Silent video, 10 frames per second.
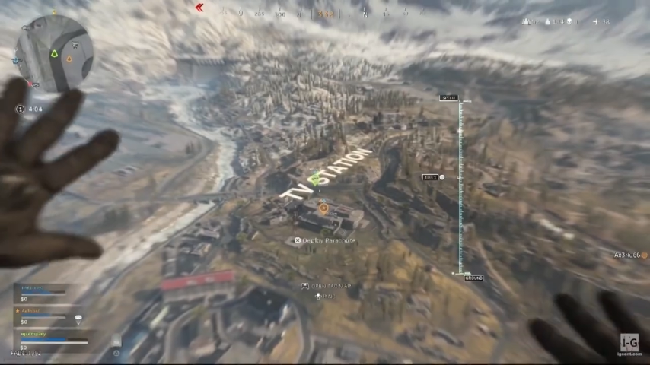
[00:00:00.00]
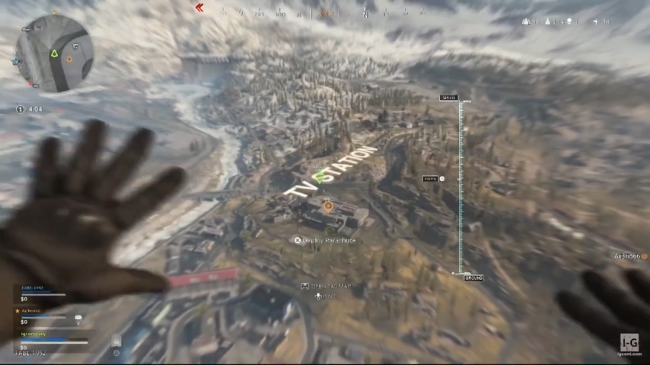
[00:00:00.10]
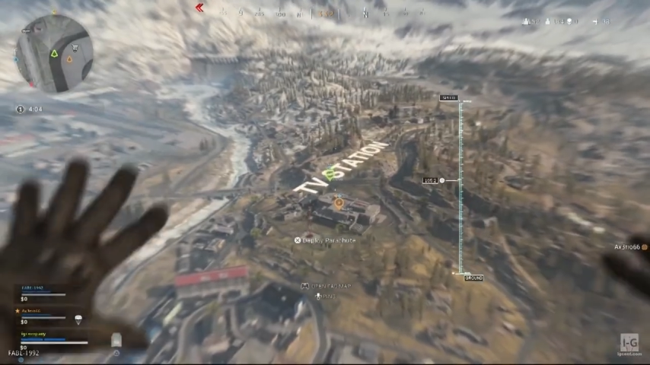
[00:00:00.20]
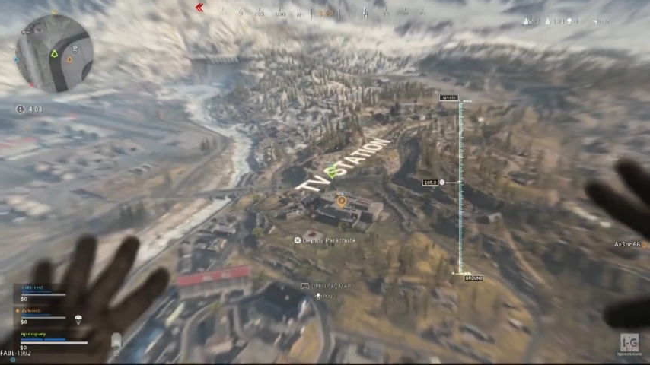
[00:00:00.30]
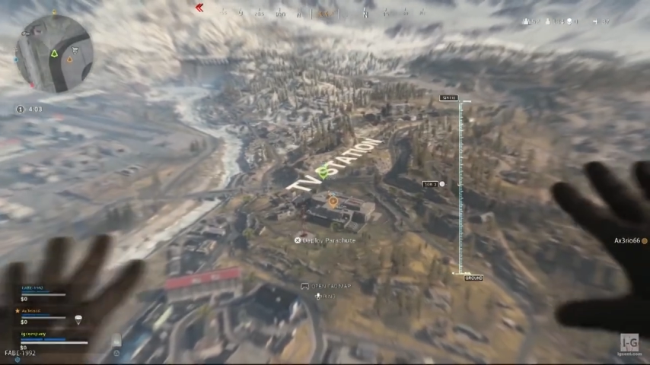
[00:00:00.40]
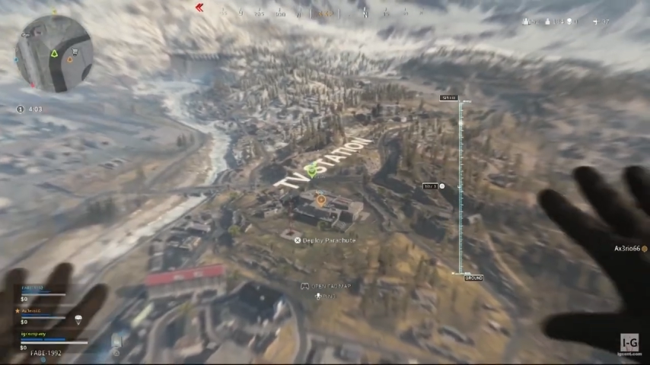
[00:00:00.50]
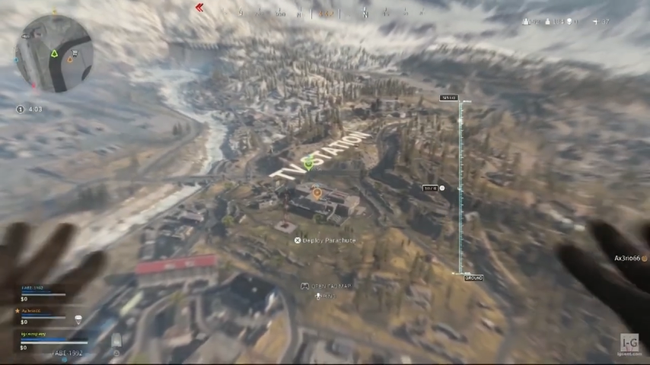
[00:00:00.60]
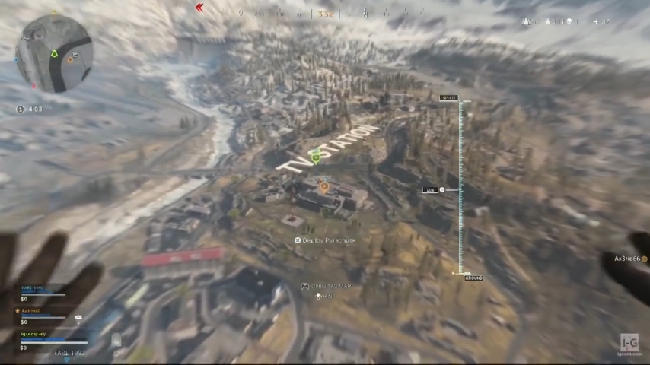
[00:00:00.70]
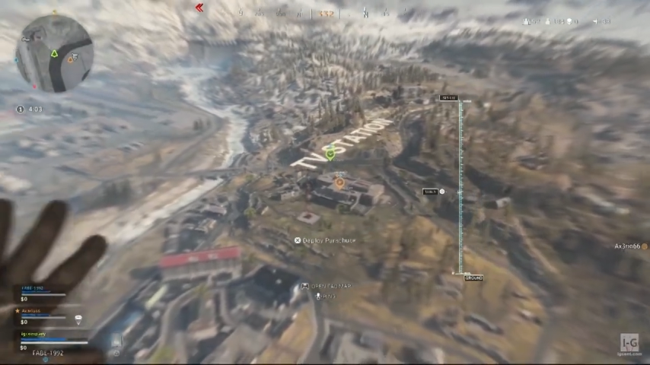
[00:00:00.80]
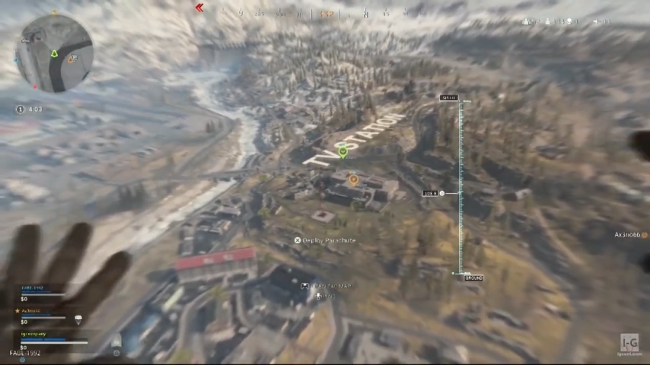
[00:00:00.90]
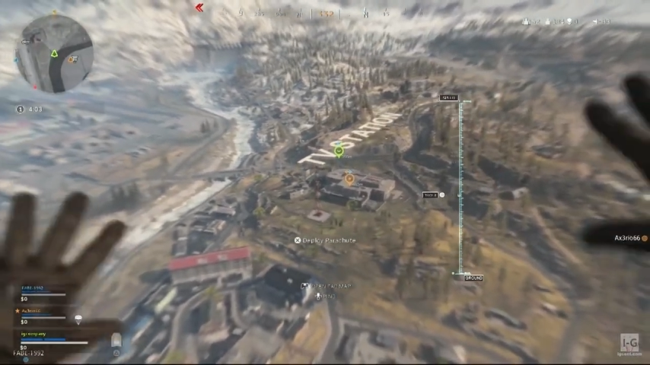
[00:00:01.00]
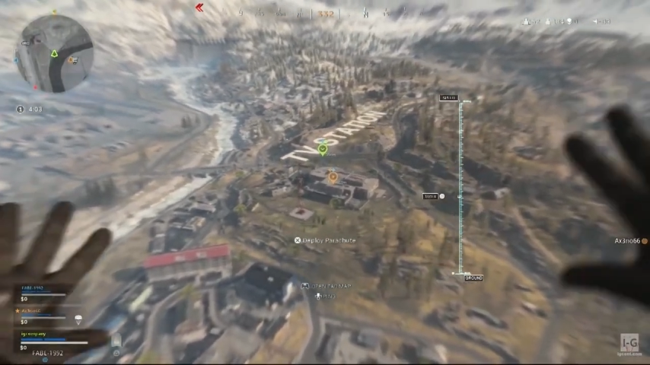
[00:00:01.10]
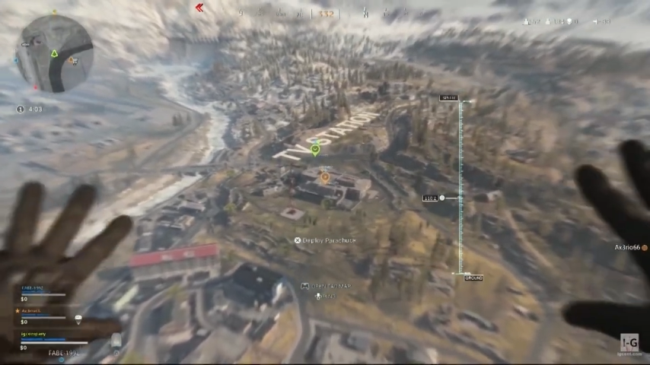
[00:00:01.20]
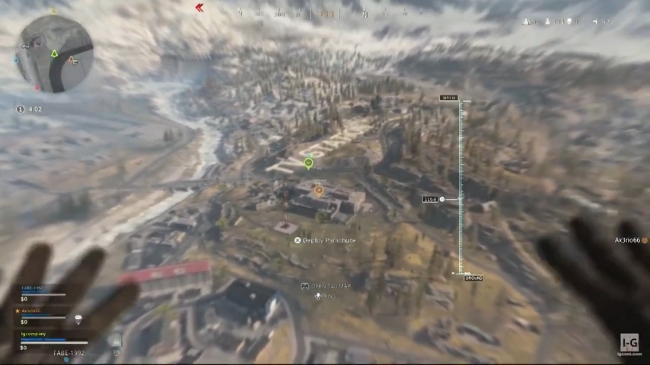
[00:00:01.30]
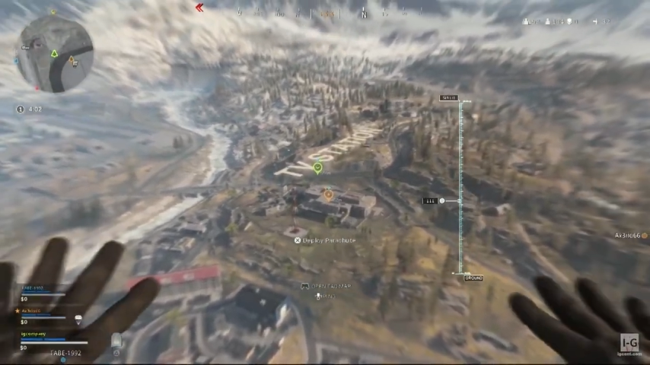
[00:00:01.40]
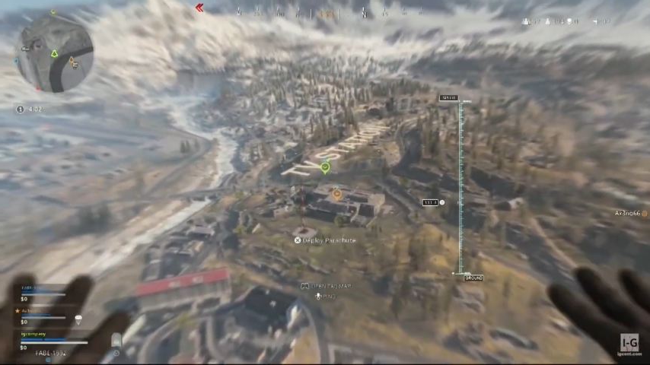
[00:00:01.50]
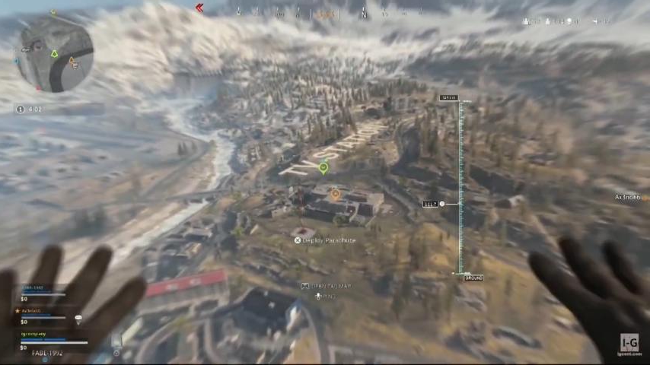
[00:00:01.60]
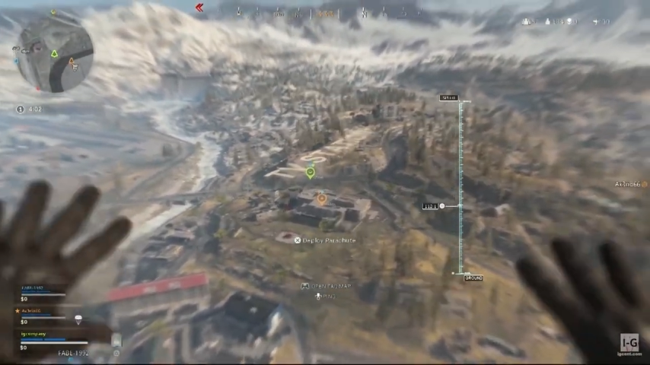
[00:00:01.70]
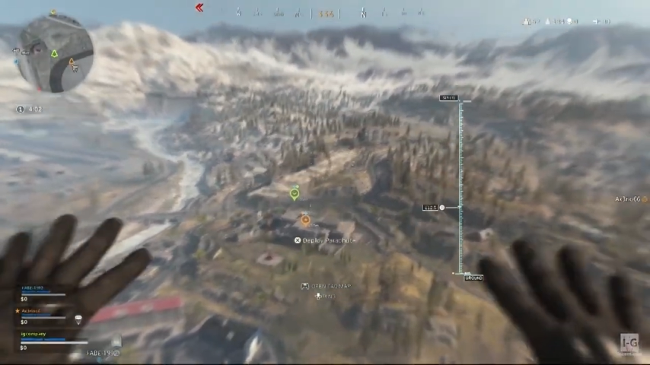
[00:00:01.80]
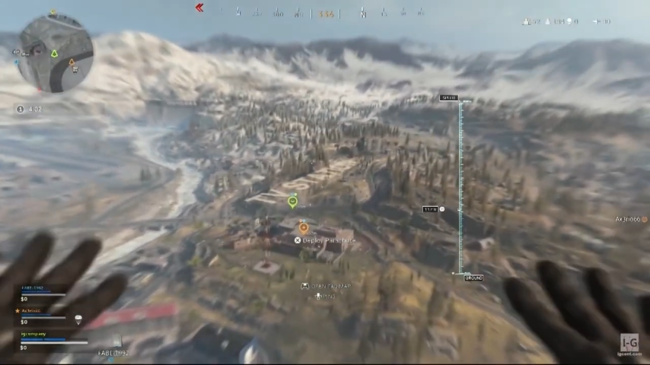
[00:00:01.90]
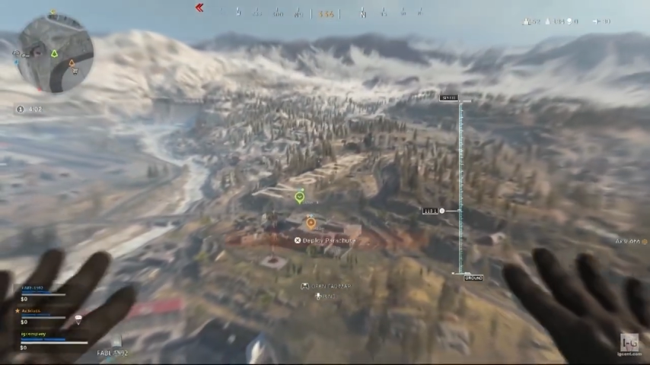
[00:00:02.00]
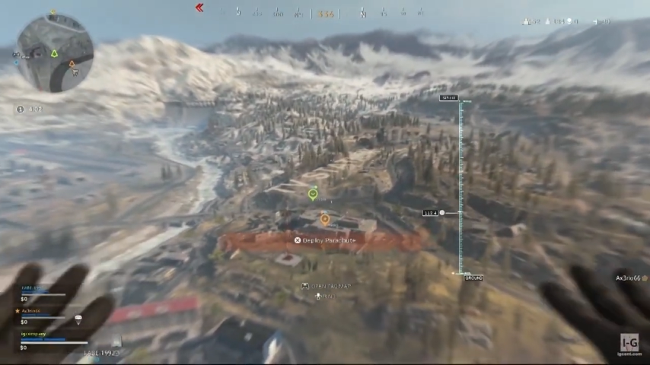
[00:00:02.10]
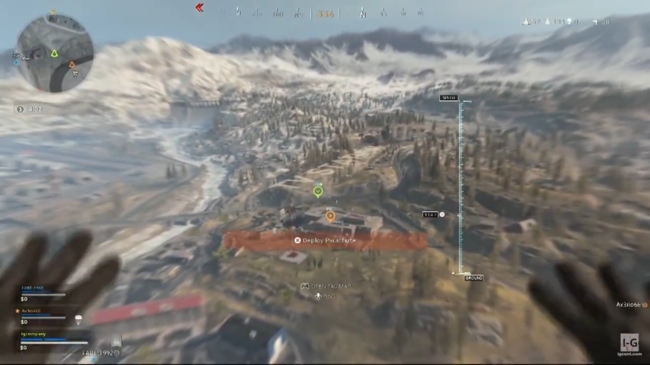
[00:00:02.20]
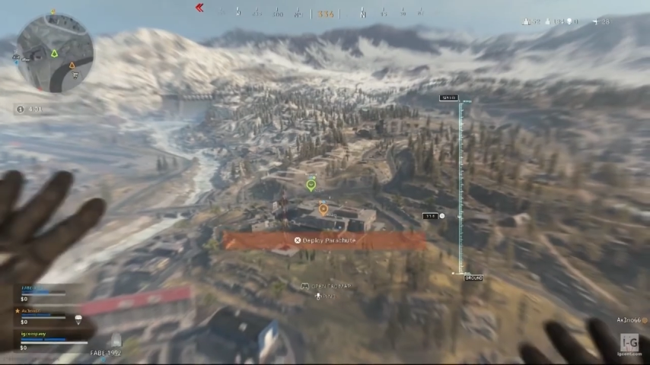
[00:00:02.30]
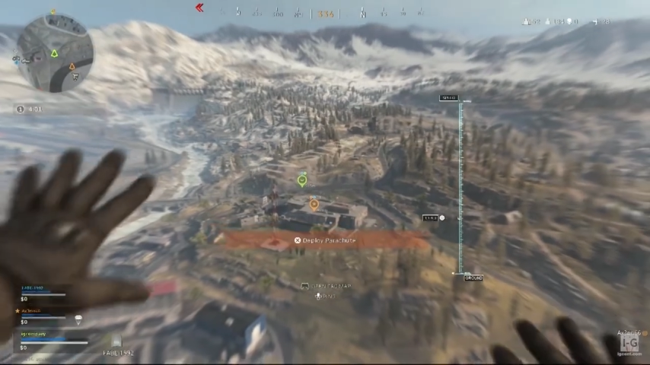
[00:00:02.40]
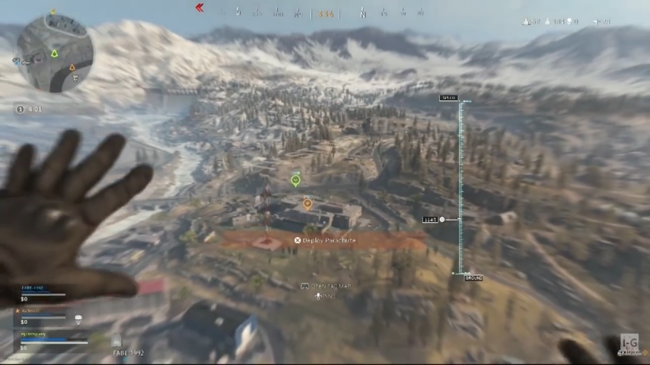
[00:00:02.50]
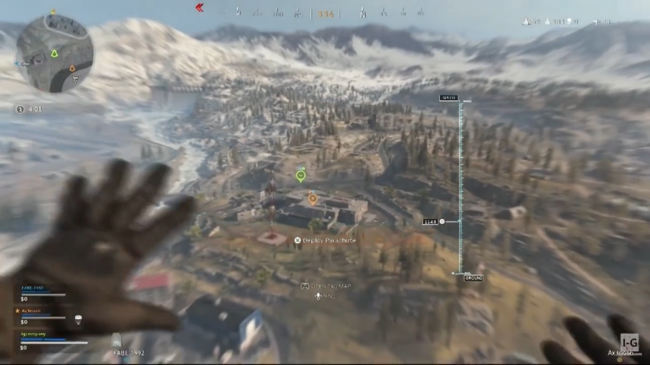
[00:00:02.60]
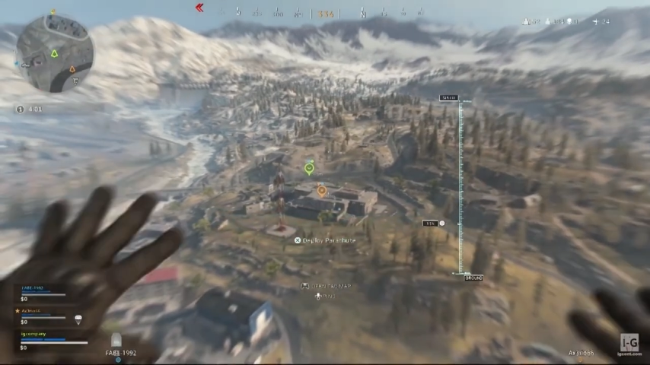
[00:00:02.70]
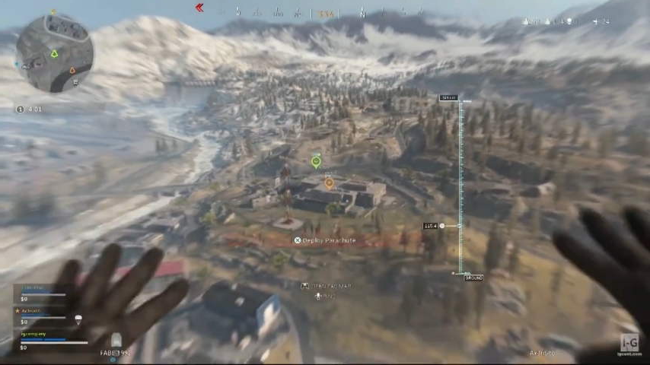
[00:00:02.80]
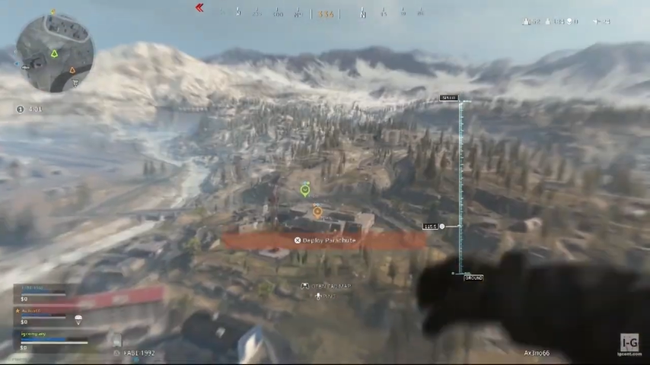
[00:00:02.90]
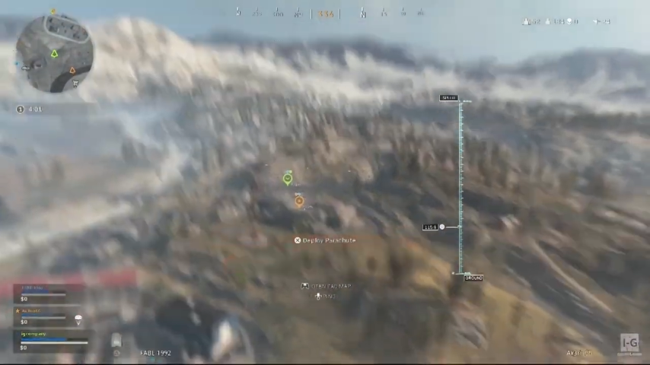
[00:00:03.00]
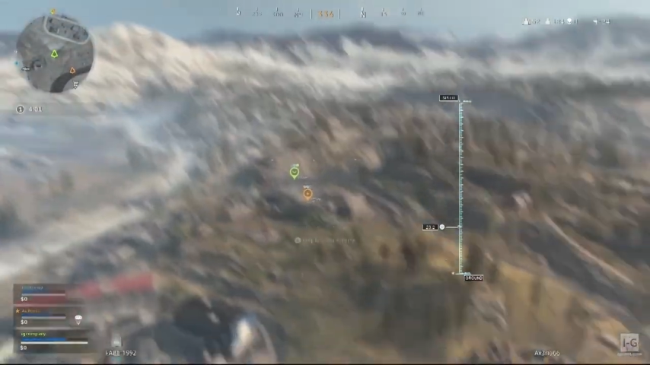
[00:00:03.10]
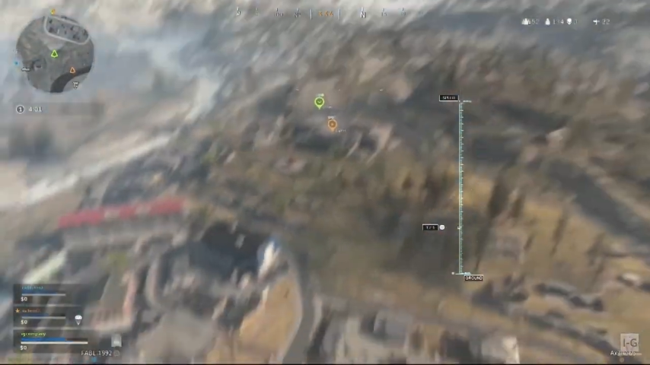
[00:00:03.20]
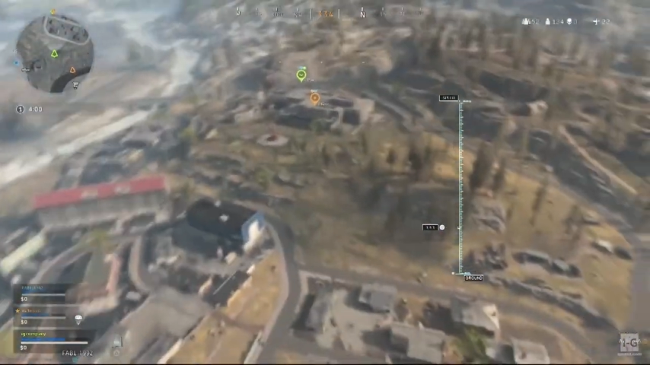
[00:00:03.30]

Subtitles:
(no speaker visible)